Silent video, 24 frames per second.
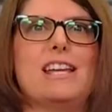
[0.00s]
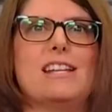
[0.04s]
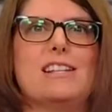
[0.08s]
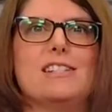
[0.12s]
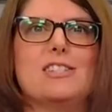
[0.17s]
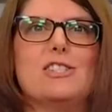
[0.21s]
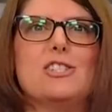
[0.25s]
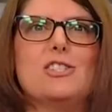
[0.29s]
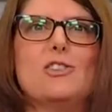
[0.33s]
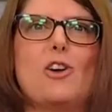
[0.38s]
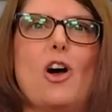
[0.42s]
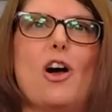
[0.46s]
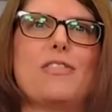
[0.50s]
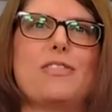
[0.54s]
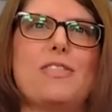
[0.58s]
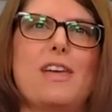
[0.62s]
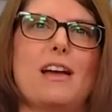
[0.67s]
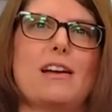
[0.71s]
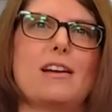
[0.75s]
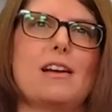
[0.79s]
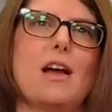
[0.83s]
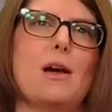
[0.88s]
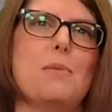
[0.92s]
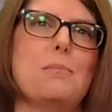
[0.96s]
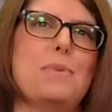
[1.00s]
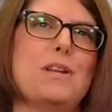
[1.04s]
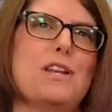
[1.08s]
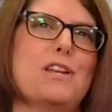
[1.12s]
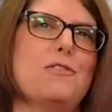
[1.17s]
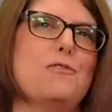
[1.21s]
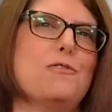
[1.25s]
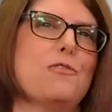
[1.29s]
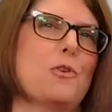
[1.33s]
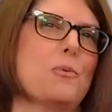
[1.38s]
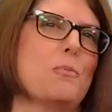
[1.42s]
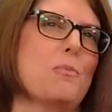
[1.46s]
and sought that
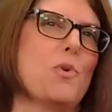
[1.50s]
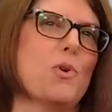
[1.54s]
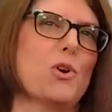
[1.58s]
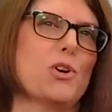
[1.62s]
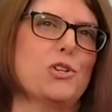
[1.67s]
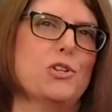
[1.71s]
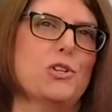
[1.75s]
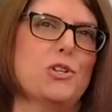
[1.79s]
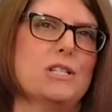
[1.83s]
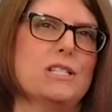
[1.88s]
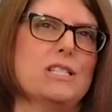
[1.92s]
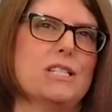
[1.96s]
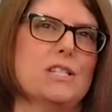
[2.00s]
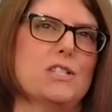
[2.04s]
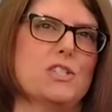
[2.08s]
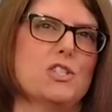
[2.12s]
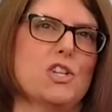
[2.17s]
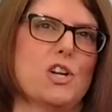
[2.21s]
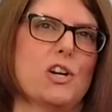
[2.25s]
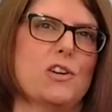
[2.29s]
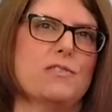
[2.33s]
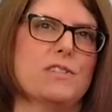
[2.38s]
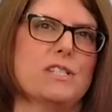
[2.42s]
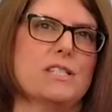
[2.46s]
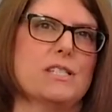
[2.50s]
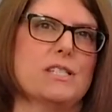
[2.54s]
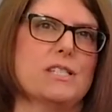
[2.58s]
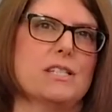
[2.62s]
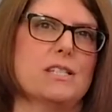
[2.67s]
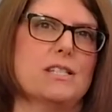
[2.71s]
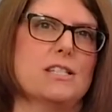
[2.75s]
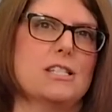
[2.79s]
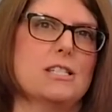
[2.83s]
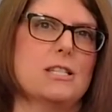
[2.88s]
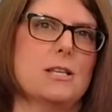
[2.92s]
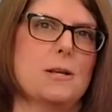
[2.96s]
company for more goods and
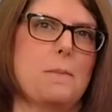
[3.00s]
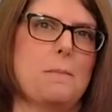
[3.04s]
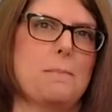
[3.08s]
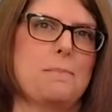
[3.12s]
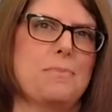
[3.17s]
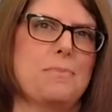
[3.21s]
services.